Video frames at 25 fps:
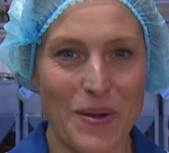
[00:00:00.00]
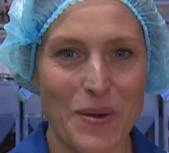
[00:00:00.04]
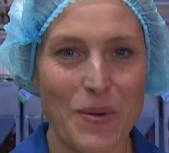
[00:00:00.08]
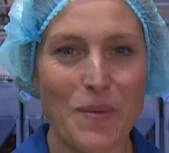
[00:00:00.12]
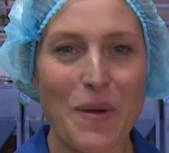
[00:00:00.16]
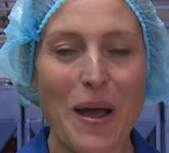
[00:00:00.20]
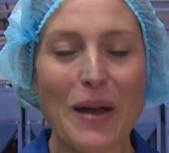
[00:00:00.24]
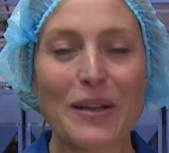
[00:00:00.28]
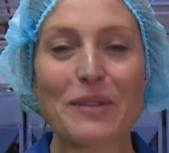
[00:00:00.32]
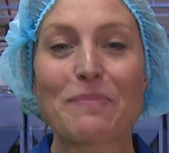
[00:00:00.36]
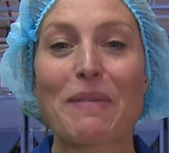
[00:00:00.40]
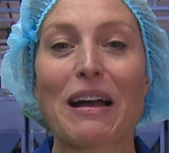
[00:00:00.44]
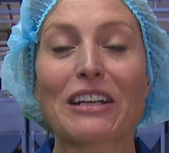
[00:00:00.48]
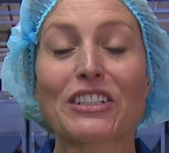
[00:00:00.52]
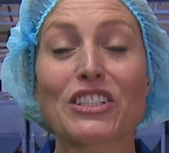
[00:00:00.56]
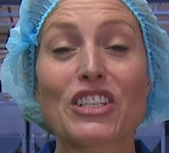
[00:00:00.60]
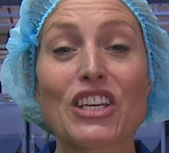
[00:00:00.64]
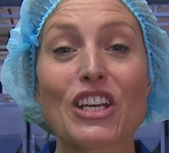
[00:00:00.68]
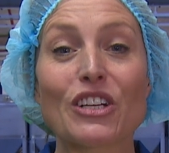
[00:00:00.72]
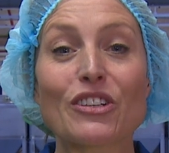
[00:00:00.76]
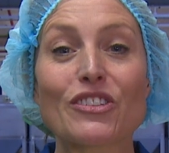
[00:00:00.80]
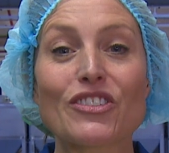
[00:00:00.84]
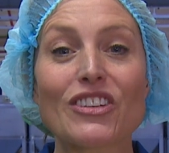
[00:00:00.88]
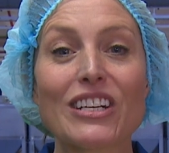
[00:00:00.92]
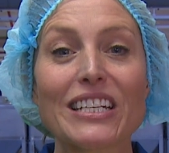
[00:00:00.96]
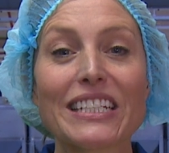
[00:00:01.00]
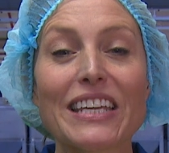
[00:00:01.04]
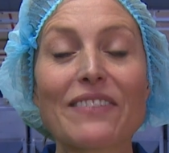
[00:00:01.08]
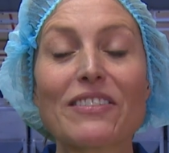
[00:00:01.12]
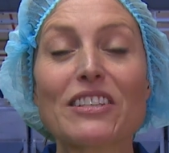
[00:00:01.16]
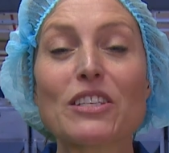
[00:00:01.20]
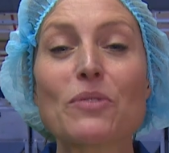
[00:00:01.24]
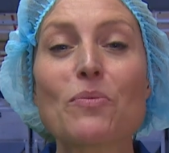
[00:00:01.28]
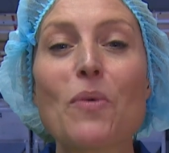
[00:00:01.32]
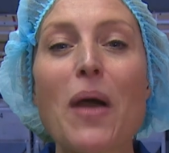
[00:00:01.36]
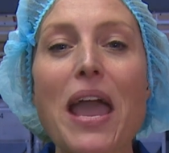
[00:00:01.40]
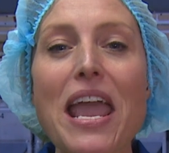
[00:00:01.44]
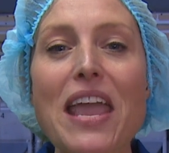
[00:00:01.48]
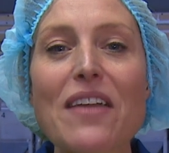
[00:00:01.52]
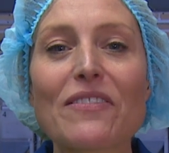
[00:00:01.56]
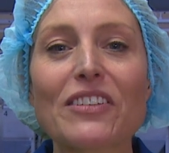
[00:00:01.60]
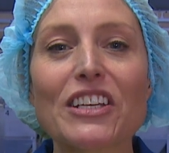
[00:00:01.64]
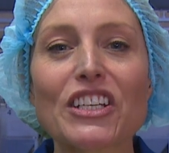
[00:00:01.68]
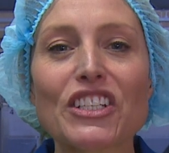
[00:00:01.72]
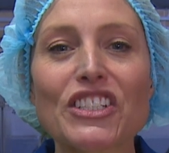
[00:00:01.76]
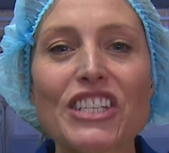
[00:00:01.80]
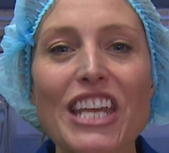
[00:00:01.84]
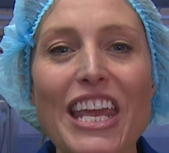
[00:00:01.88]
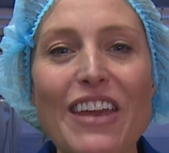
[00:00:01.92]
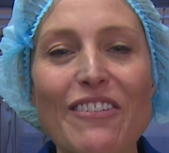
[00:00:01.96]
Welcome back children. Give us a wave
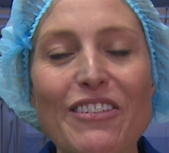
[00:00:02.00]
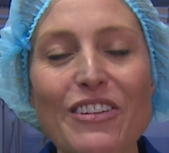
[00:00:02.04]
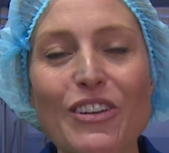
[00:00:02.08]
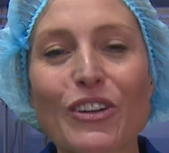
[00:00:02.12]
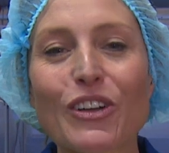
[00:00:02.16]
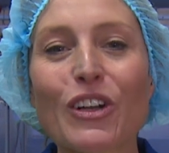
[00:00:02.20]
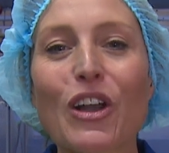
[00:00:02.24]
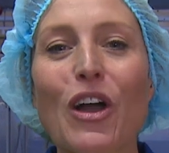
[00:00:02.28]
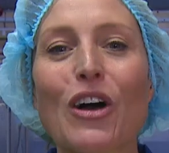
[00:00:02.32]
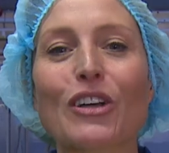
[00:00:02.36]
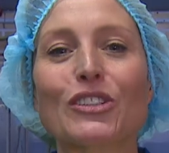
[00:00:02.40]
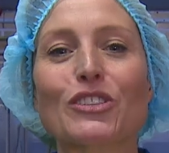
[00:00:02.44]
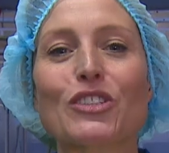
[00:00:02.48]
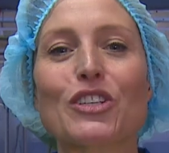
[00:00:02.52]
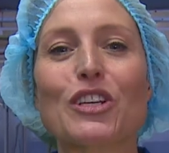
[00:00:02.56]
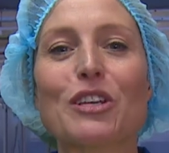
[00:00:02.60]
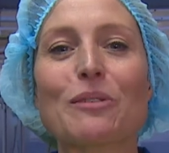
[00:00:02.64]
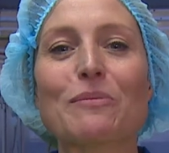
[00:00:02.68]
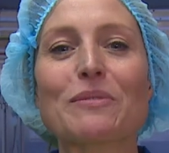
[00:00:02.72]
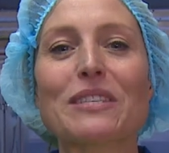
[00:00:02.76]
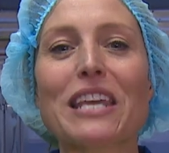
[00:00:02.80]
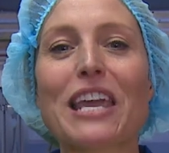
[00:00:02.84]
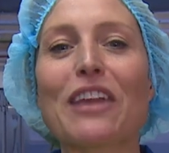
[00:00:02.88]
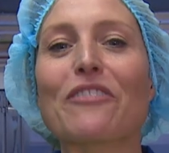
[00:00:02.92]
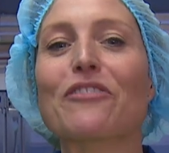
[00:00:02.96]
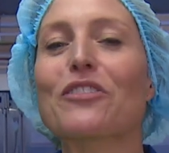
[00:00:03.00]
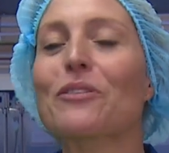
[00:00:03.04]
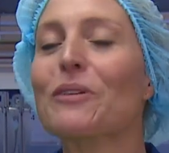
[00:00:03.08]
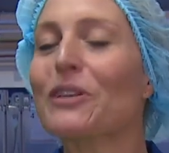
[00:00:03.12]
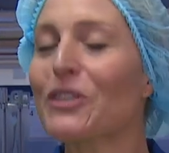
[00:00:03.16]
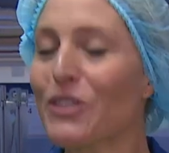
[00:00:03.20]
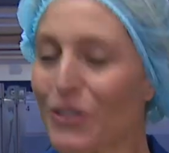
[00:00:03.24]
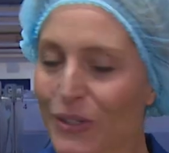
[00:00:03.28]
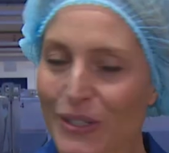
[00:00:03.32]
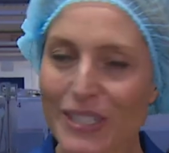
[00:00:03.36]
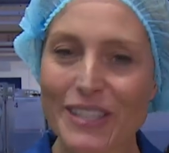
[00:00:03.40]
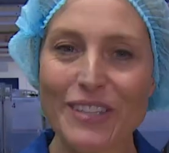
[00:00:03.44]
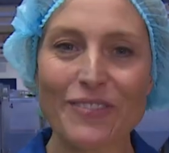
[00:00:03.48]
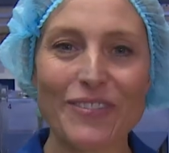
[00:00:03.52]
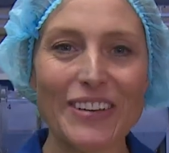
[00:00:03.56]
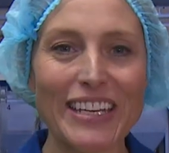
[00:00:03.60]
and a cheer in your classrooms if you enjoyed the